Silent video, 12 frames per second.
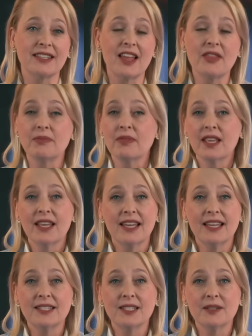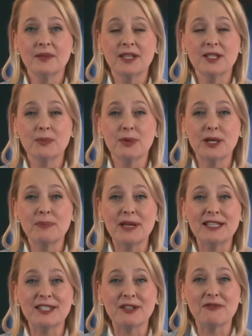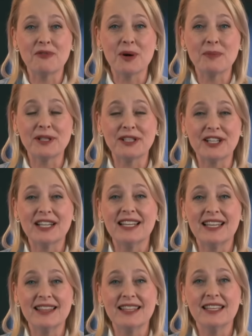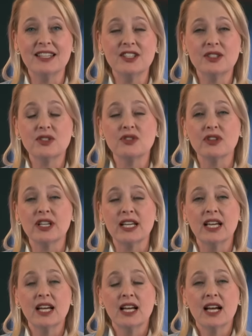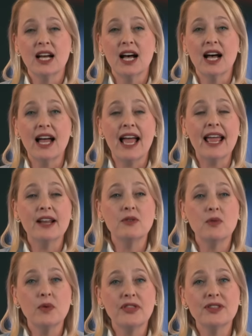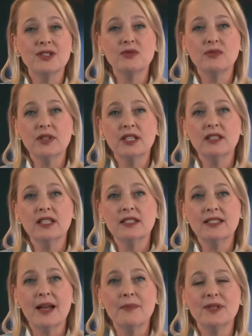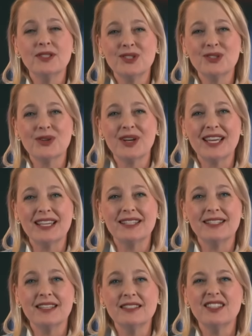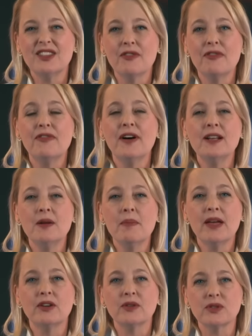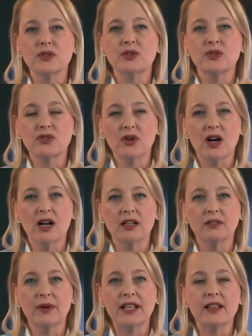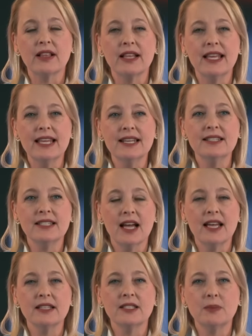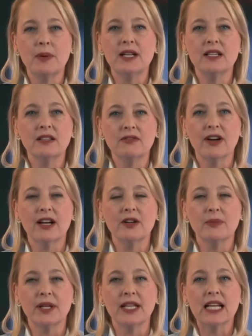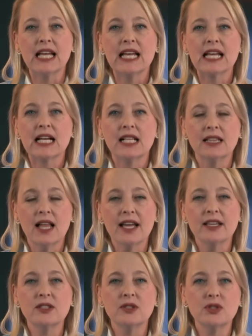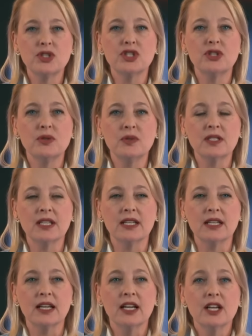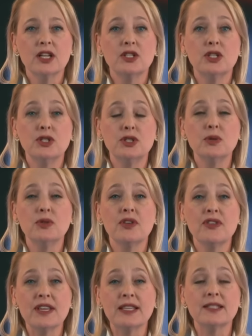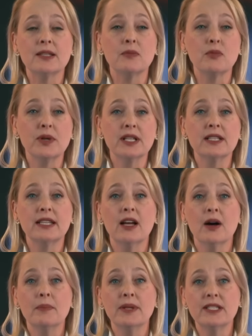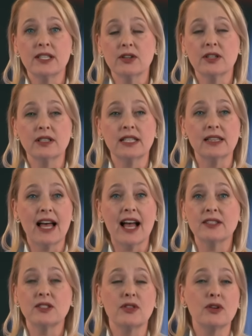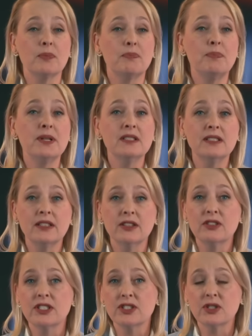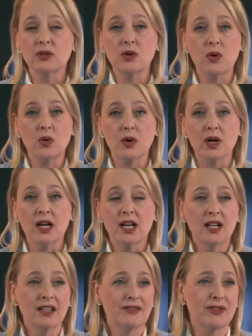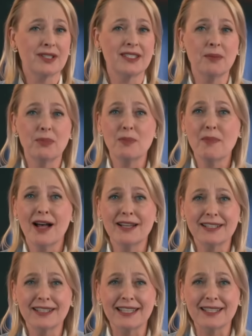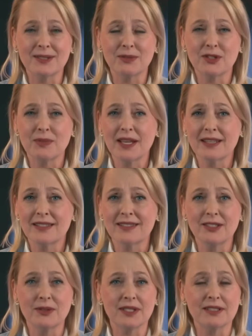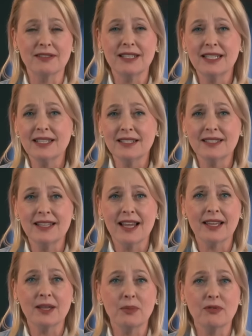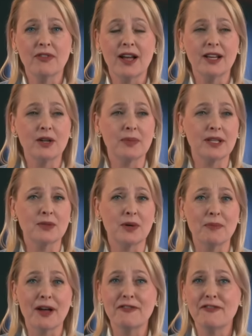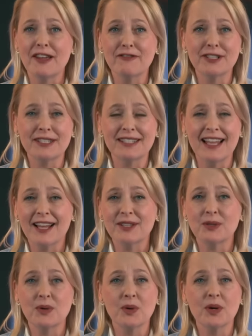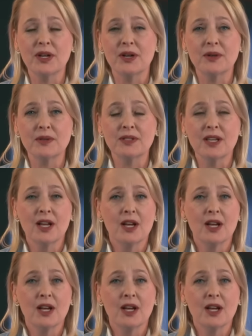and it's a it's a pretty basic formula in the industry. Uh, and what this really demonstrates is that the fundamentals are strong, right? in a tight spending environment, clients are choosing to do the things that really materially last. So they're building their digital core. For example, Mondelez, which makes, you know, it's a leading snacking provider, makes one of my favorite snacks, Oreos.